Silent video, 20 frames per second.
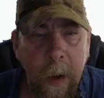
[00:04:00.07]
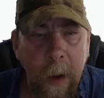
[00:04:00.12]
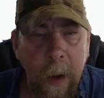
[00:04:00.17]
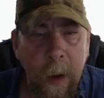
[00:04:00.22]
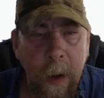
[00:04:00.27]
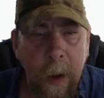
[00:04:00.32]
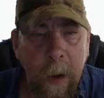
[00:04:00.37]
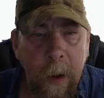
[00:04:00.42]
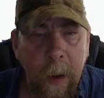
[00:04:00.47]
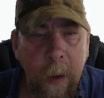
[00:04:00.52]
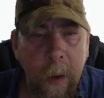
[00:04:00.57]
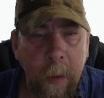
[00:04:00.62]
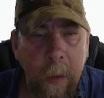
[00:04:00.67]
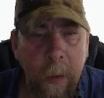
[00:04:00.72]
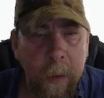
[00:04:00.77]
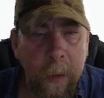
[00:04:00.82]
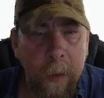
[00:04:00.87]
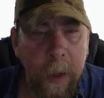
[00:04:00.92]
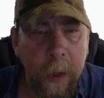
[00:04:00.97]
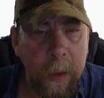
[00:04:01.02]
to take this subject
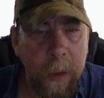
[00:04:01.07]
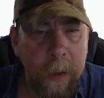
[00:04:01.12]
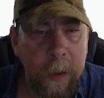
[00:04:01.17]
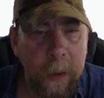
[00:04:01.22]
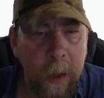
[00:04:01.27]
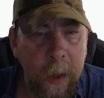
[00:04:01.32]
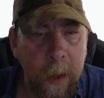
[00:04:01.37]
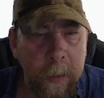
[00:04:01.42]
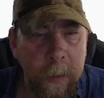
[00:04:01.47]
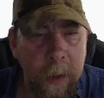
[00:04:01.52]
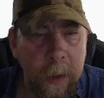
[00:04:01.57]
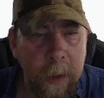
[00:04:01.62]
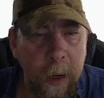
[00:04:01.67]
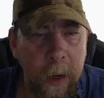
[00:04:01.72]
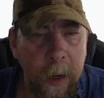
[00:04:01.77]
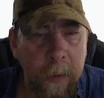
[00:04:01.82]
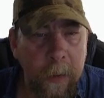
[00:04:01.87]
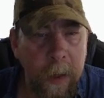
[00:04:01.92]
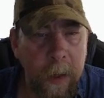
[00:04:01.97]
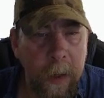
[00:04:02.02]
line right here,
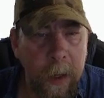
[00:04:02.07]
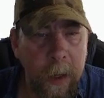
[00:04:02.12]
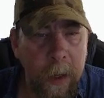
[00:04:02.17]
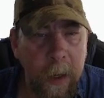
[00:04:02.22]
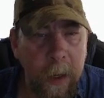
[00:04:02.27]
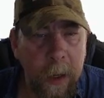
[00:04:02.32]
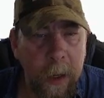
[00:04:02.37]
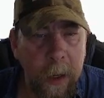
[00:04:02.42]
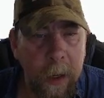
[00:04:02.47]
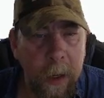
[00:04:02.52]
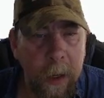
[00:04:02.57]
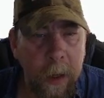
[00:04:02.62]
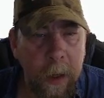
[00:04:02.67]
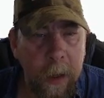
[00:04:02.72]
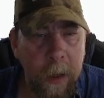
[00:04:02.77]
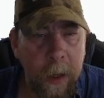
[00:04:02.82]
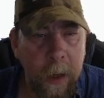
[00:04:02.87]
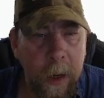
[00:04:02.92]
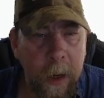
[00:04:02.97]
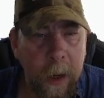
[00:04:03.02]
copy
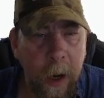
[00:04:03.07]
it.